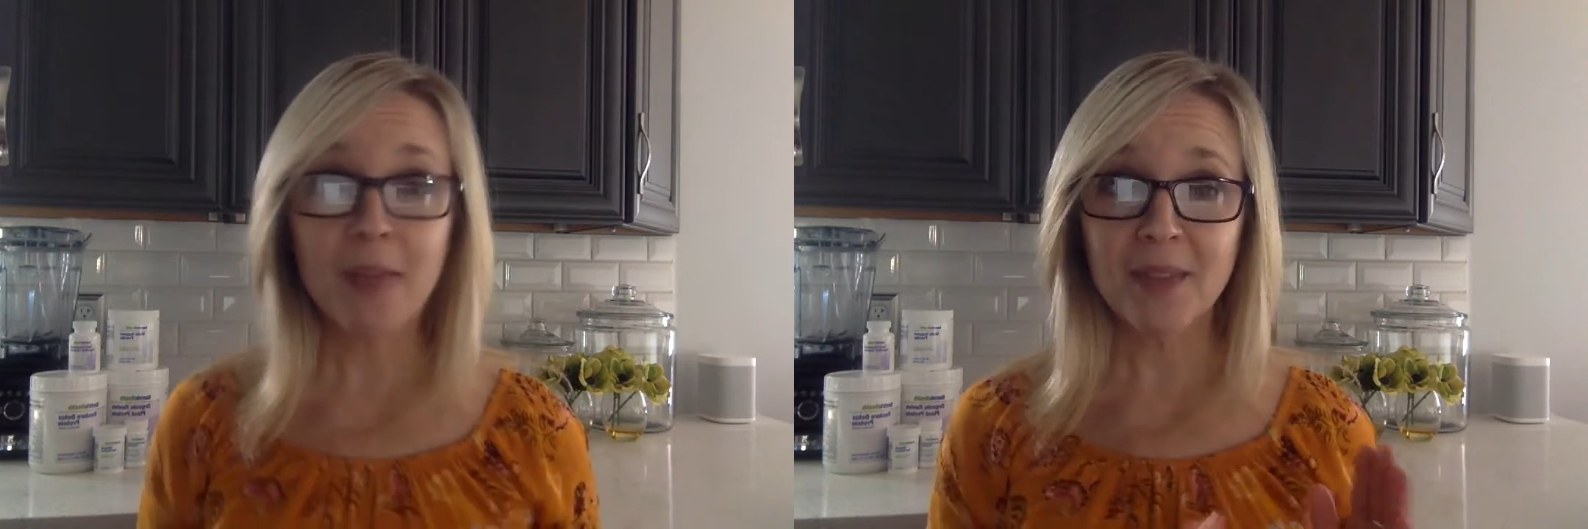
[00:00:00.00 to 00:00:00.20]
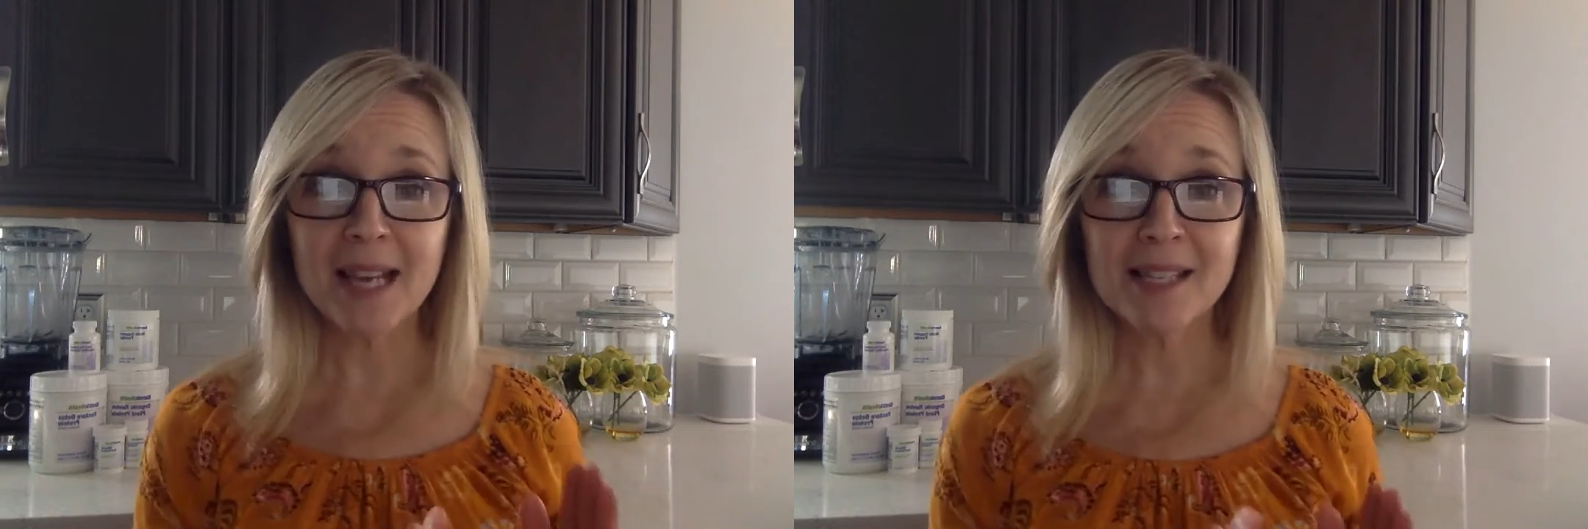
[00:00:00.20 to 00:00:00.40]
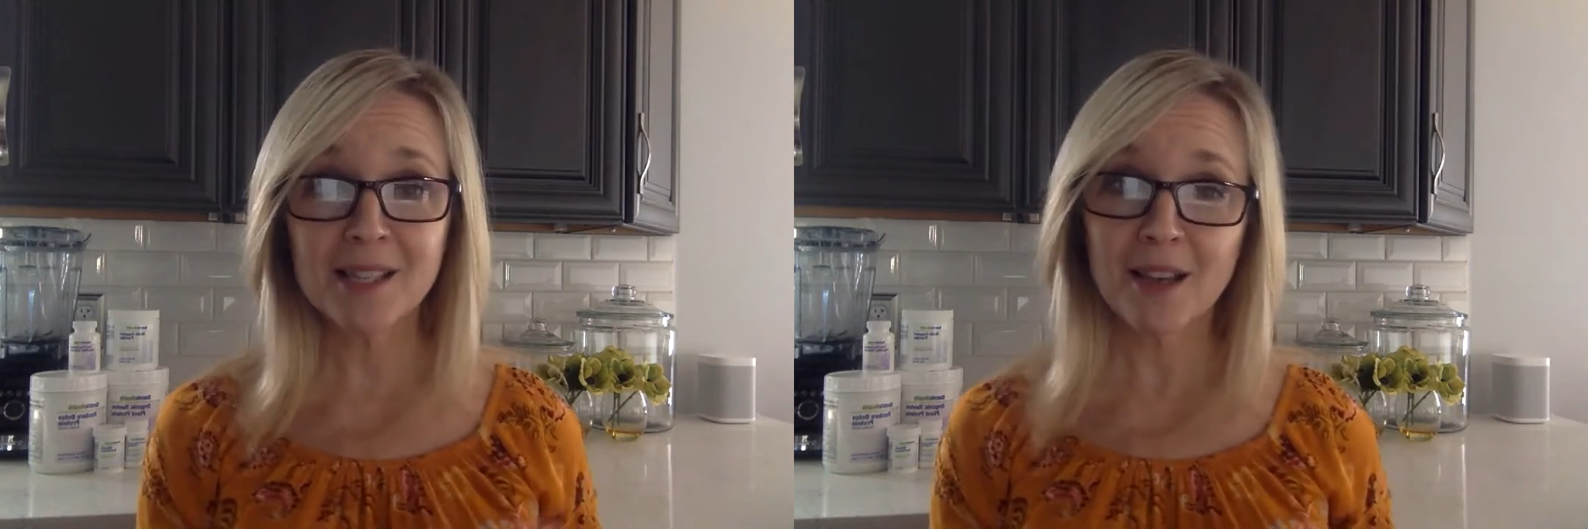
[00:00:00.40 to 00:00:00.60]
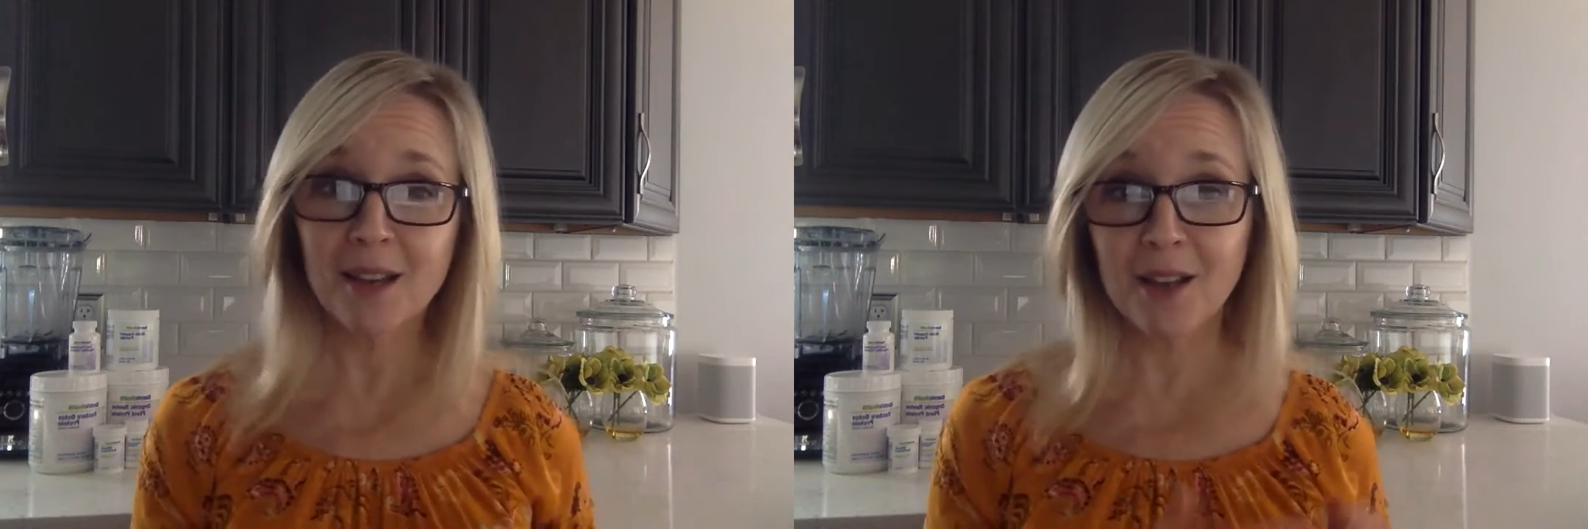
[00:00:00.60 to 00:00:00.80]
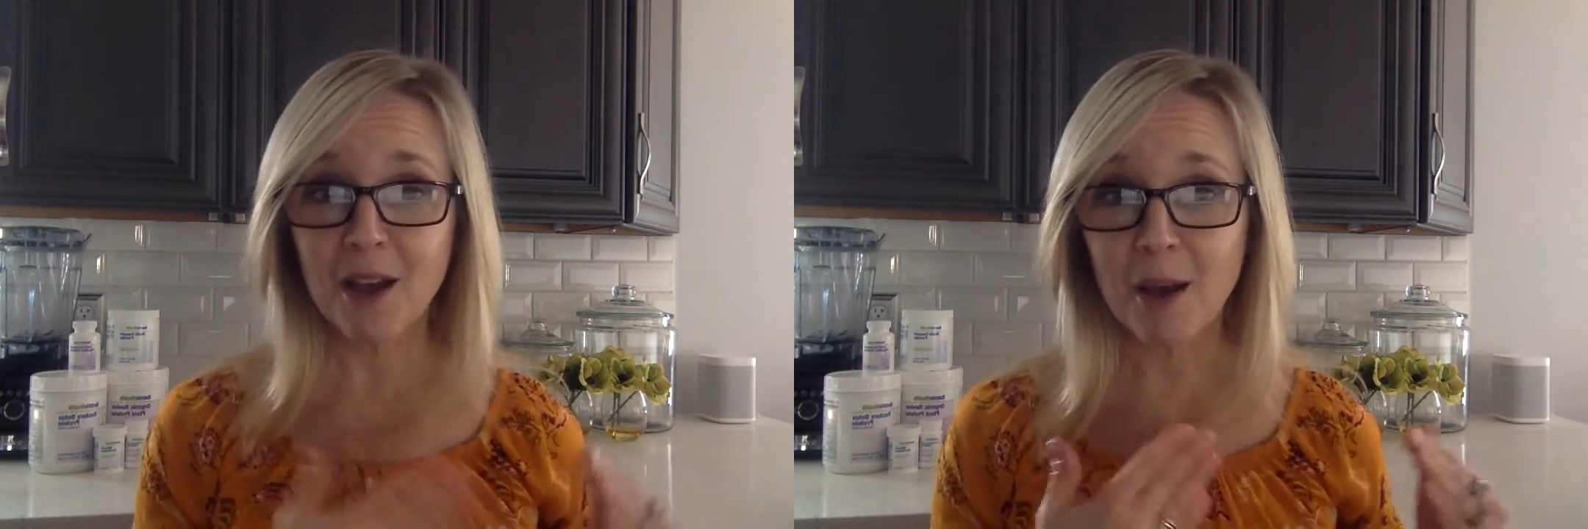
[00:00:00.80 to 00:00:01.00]
That's
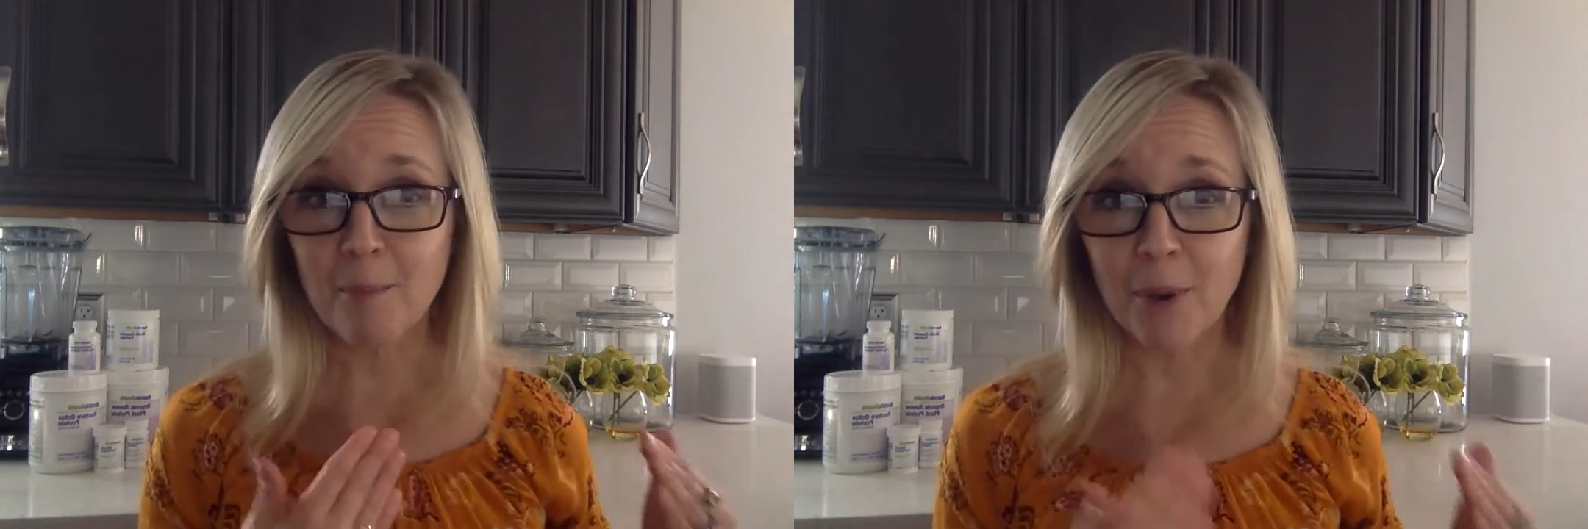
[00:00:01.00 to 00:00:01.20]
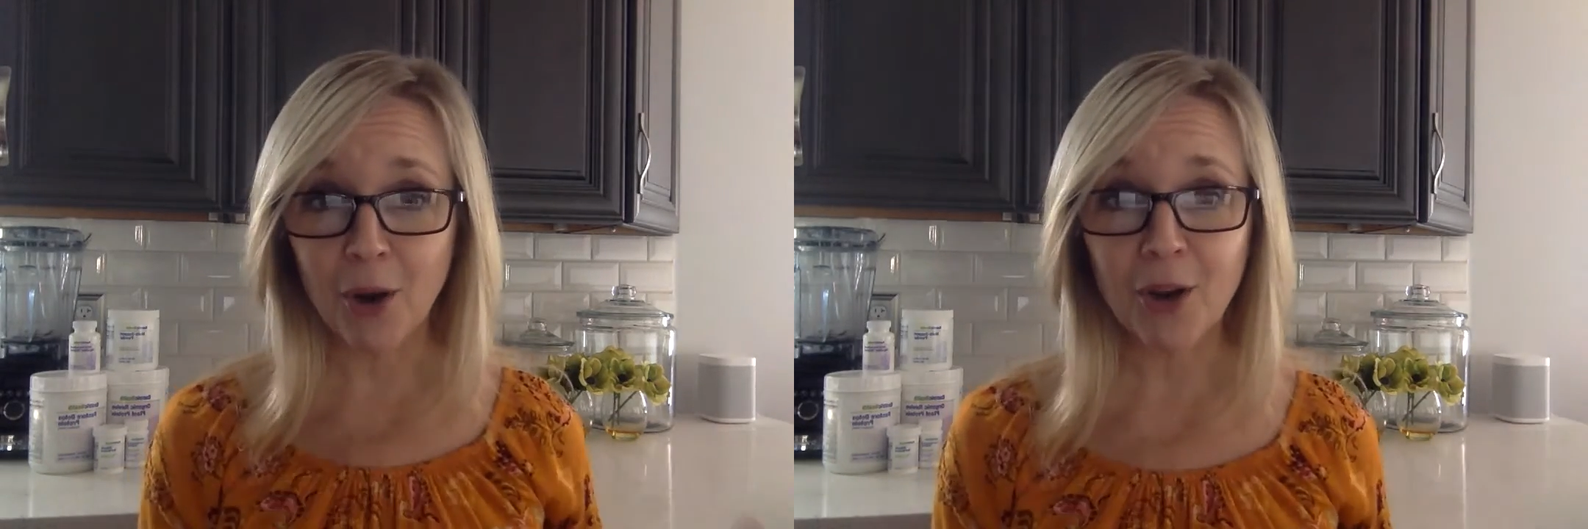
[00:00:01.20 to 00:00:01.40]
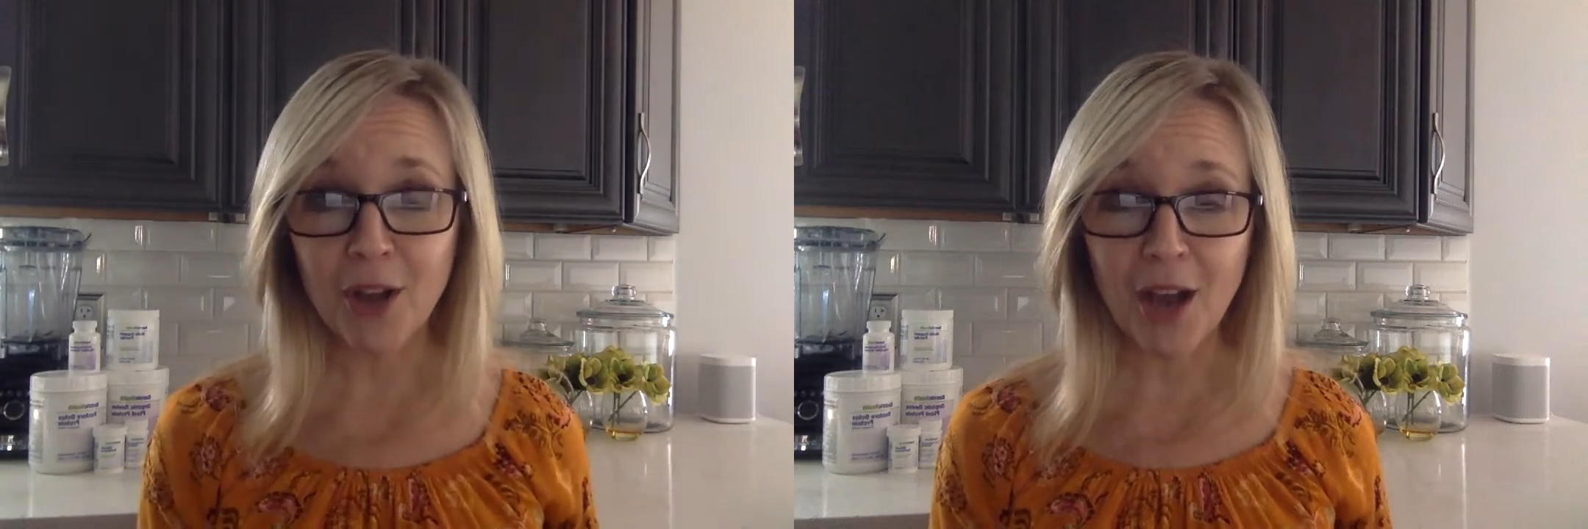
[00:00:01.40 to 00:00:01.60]
a part